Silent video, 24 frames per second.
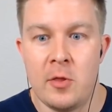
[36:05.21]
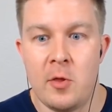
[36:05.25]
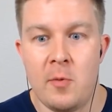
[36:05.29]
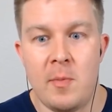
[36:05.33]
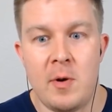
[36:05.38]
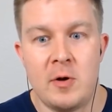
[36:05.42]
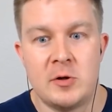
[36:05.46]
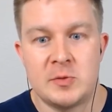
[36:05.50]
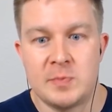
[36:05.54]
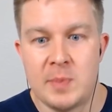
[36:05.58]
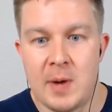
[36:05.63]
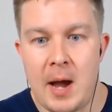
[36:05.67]
The
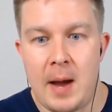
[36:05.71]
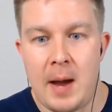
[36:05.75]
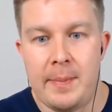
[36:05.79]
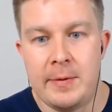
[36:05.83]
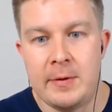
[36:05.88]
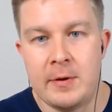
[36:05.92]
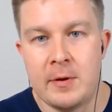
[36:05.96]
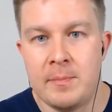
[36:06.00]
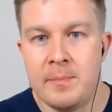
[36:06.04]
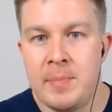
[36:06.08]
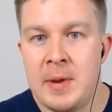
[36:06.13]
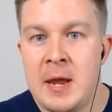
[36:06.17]
most
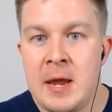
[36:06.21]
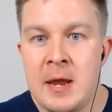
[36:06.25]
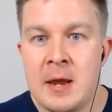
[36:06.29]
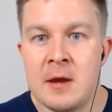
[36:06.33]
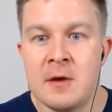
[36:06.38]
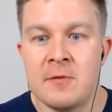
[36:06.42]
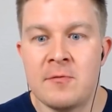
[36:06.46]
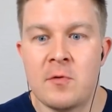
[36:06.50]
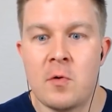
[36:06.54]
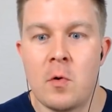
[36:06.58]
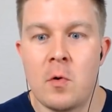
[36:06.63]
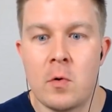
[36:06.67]
popular
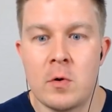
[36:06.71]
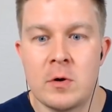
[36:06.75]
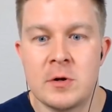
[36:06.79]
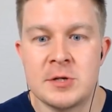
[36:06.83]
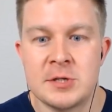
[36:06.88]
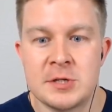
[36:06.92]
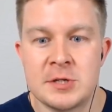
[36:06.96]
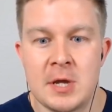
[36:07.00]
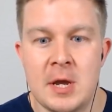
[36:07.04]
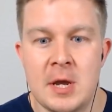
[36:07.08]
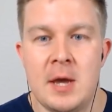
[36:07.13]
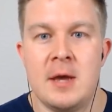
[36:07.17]
being, of
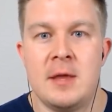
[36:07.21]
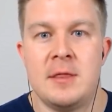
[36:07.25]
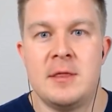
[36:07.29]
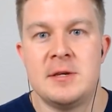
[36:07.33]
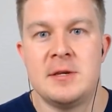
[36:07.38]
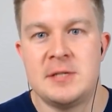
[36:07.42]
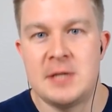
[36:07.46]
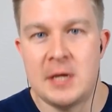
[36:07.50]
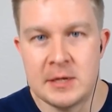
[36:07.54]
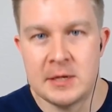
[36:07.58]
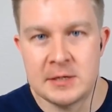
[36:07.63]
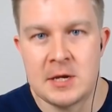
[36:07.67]
course,
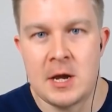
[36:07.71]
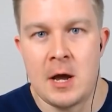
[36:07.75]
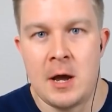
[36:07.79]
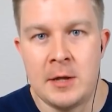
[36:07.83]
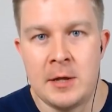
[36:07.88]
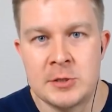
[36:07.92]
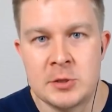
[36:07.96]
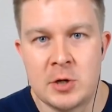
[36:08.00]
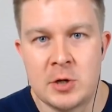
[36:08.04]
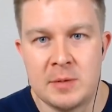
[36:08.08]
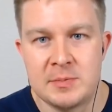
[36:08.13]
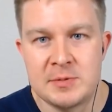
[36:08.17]
the Zealous
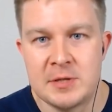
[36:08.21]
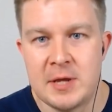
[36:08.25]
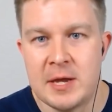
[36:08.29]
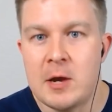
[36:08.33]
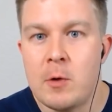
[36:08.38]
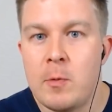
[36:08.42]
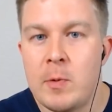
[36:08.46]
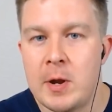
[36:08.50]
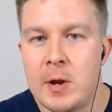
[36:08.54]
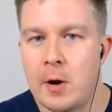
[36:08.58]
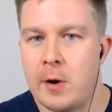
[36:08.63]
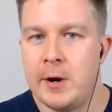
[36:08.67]
Conscripts,
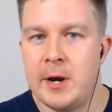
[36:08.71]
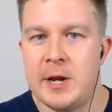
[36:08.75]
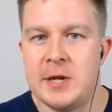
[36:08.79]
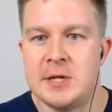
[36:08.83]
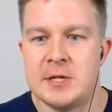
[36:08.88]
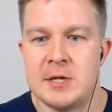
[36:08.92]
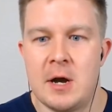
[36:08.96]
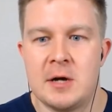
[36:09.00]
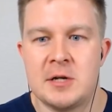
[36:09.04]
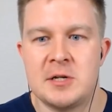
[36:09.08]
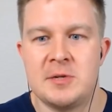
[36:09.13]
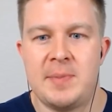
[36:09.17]
like we already
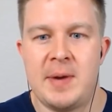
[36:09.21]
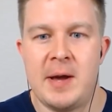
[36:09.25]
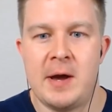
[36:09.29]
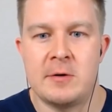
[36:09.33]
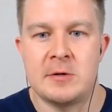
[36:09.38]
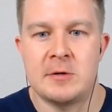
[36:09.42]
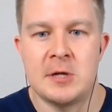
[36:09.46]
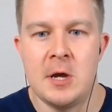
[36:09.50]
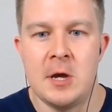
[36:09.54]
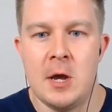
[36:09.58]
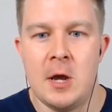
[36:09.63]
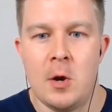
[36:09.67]
talked
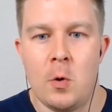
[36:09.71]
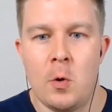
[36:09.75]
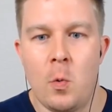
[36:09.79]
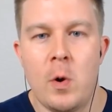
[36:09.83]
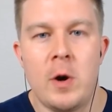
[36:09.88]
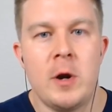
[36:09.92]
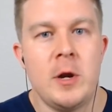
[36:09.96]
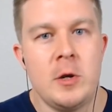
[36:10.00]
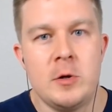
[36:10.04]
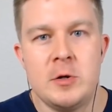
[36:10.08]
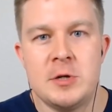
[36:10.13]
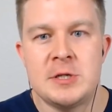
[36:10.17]
about,
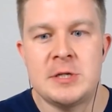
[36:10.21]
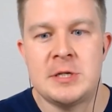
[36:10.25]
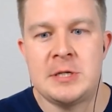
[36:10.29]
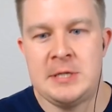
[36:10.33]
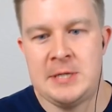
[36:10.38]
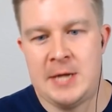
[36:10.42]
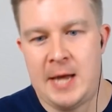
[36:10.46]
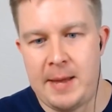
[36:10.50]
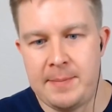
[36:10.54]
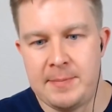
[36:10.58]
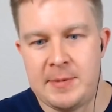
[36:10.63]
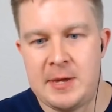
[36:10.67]
where you
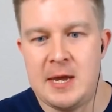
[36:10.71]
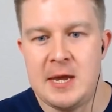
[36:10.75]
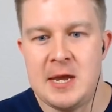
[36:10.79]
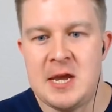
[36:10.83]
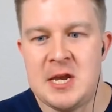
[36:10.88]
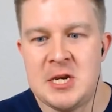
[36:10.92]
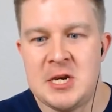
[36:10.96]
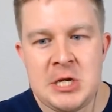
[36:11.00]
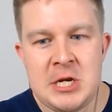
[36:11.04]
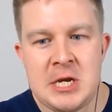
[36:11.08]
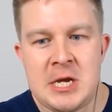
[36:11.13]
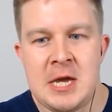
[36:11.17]
just tap
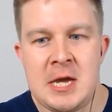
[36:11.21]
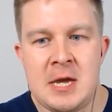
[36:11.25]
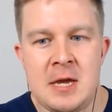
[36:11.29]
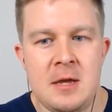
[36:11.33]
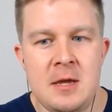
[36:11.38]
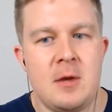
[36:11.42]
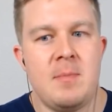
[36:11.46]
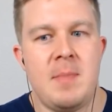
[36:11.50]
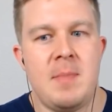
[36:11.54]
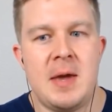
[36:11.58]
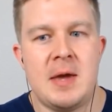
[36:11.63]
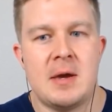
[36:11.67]

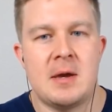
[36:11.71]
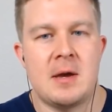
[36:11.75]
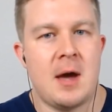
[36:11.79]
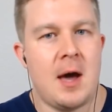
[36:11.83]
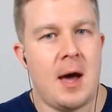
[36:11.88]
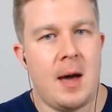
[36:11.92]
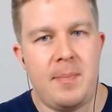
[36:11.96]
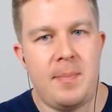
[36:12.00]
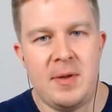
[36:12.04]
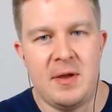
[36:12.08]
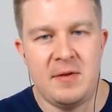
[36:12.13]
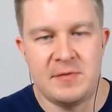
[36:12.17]
Kiki-Jiki, you make a
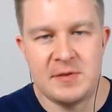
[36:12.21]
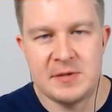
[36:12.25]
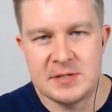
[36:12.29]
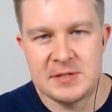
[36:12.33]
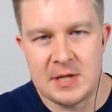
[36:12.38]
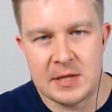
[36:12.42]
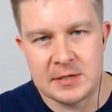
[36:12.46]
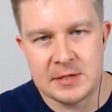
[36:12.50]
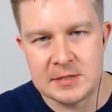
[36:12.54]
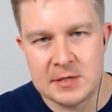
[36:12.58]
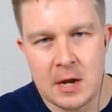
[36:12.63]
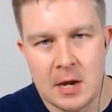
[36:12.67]
copy of the
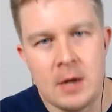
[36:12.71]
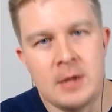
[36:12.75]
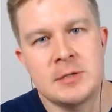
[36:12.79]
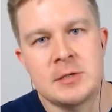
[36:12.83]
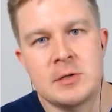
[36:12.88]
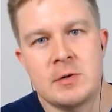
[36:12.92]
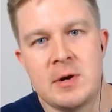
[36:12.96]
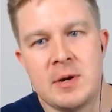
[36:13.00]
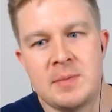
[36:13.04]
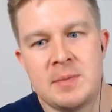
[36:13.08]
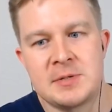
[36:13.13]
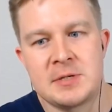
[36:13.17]
Zealous
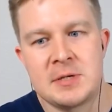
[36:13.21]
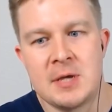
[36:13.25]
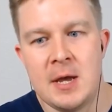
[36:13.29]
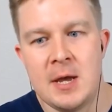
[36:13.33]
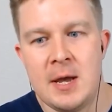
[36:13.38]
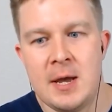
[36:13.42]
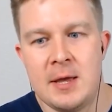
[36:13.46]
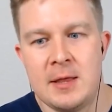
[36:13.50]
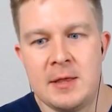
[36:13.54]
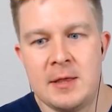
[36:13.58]
Conscripts.